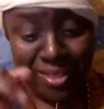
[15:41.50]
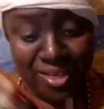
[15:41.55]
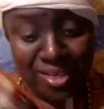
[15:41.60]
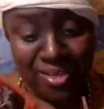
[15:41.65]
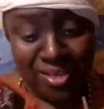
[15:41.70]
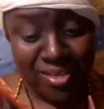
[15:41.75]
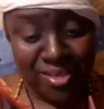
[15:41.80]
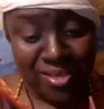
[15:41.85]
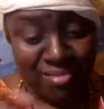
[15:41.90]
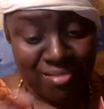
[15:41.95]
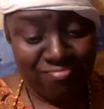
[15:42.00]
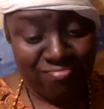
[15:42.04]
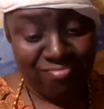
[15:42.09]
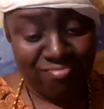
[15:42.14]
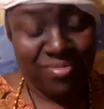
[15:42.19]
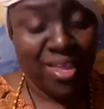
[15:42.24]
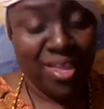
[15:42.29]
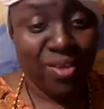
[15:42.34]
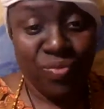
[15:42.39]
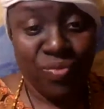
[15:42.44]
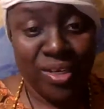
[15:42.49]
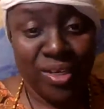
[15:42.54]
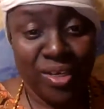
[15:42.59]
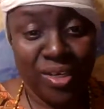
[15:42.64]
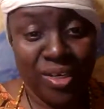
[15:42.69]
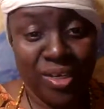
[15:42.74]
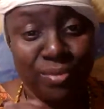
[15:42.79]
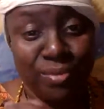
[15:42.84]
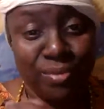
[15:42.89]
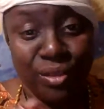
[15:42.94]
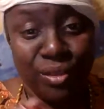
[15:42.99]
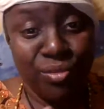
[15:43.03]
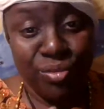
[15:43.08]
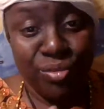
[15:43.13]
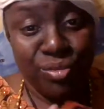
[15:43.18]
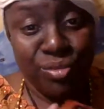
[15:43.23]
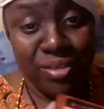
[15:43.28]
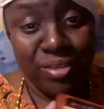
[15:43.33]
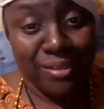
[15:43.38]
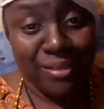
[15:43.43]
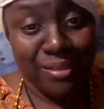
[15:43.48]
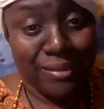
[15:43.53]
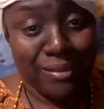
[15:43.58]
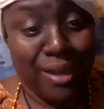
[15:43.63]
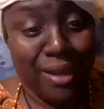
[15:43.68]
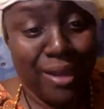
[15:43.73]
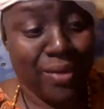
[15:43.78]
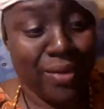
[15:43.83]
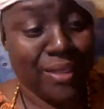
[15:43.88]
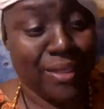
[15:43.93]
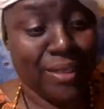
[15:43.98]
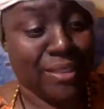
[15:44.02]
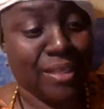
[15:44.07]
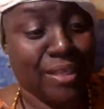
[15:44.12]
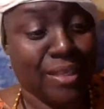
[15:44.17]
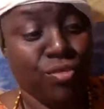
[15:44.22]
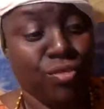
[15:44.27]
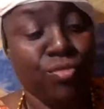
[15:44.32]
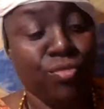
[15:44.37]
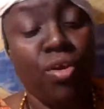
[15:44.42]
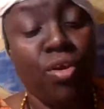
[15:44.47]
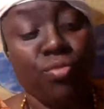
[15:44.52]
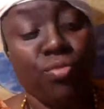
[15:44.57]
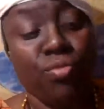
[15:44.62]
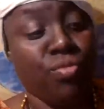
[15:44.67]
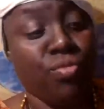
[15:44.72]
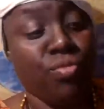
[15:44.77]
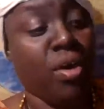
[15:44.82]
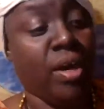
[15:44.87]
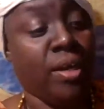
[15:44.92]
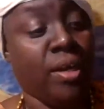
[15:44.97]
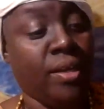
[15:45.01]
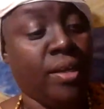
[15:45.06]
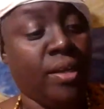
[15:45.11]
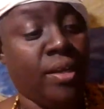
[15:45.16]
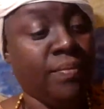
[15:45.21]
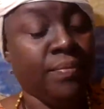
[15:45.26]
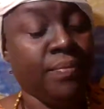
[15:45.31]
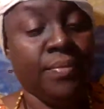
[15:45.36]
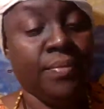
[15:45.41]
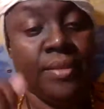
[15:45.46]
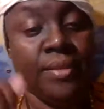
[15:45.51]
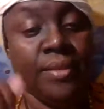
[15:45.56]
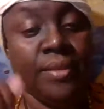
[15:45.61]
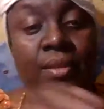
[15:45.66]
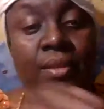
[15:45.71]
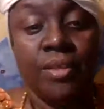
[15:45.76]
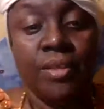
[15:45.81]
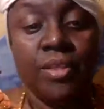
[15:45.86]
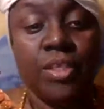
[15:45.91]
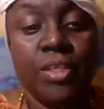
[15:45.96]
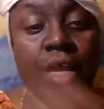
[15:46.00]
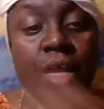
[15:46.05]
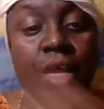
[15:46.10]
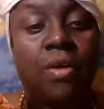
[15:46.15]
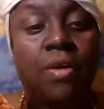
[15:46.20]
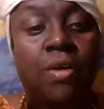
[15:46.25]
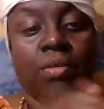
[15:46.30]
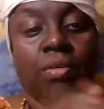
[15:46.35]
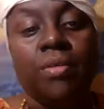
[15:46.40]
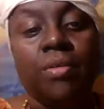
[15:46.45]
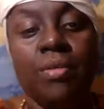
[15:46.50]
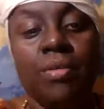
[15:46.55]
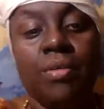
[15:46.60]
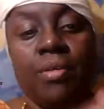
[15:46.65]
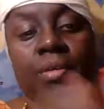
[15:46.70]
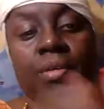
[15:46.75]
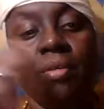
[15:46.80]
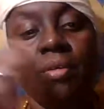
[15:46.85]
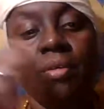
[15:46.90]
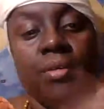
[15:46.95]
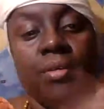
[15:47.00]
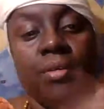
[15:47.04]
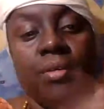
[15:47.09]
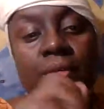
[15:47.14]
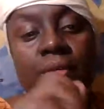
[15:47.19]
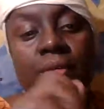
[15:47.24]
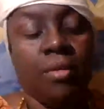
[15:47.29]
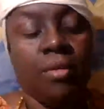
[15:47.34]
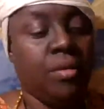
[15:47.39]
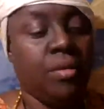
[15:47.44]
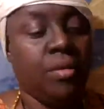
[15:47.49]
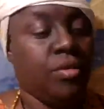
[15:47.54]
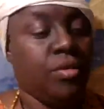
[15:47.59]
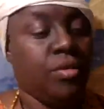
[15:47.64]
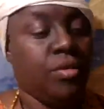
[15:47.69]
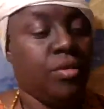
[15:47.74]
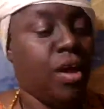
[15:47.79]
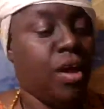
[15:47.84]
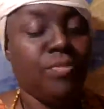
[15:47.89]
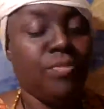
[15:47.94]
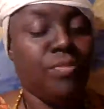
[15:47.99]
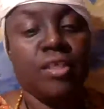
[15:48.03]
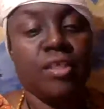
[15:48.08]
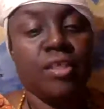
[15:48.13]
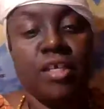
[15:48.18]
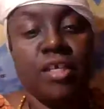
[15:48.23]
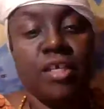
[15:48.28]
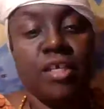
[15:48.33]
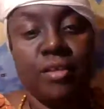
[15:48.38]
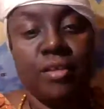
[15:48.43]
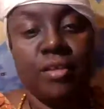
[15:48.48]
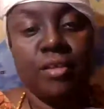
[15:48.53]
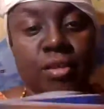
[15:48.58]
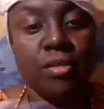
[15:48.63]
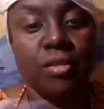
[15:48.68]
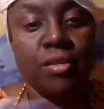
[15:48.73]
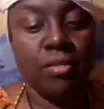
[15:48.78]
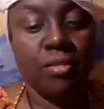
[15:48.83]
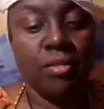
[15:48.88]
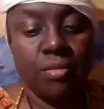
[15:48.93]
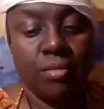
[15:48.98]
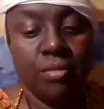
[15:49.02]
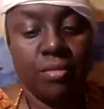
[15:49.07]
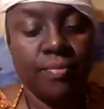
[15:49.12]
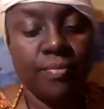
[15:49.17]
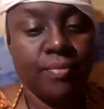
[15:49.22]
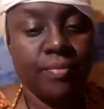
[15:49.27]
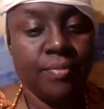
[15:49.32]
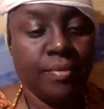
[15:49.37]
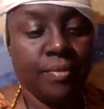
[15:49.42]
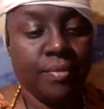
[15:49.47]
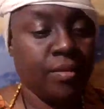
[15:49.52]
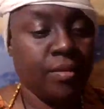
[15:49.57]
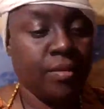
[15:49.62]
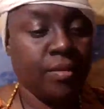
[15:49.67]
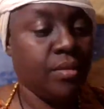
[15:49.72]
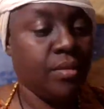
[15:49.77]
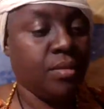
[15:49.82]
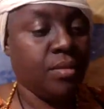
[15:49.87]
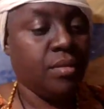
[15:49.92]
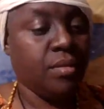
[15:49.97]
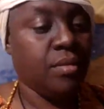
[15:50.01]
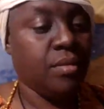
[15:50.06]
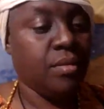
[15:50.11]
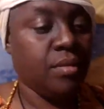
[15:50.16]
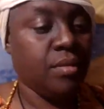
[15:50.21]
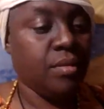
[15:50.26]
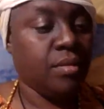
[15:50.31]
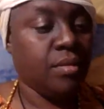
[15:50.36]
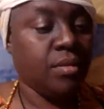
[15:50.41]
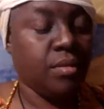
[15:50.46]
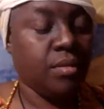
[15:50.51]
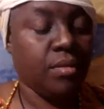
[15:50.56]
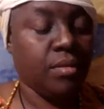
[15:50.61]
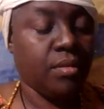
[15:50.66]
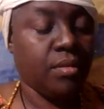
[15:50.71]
I can tell you that it's not rocket science. Like when it comes to you, it's not rocket science. You know who you are.